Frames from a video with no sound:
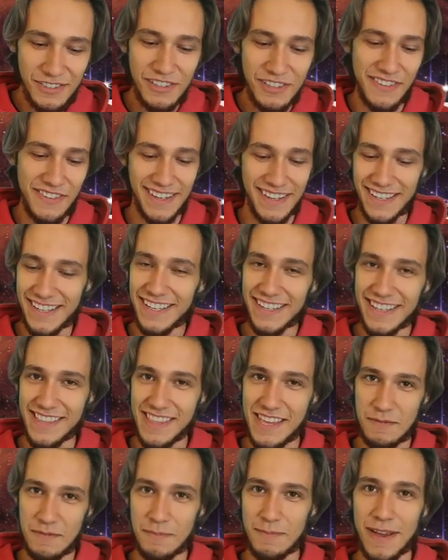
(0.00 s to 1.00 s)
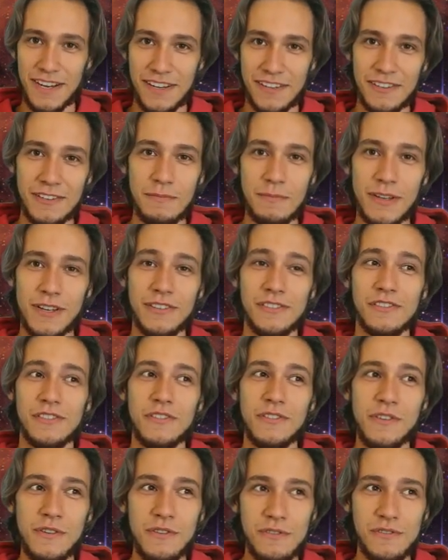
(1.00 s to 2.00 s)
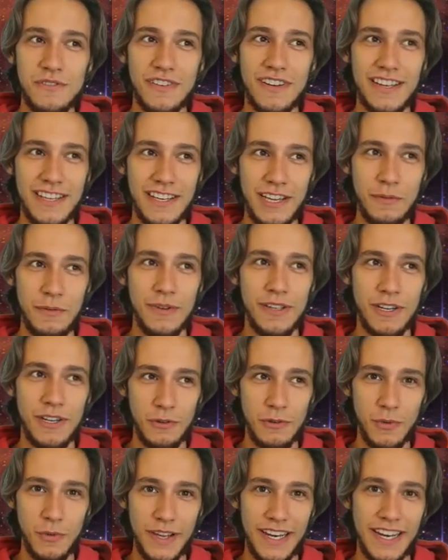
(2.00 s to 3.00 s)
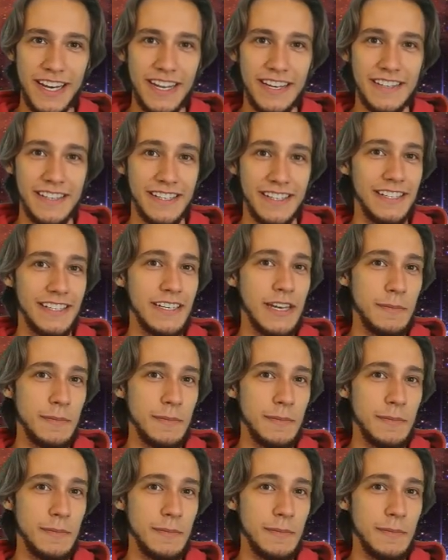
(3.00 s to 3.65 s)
to even click that button because usually KWin on Wayland in the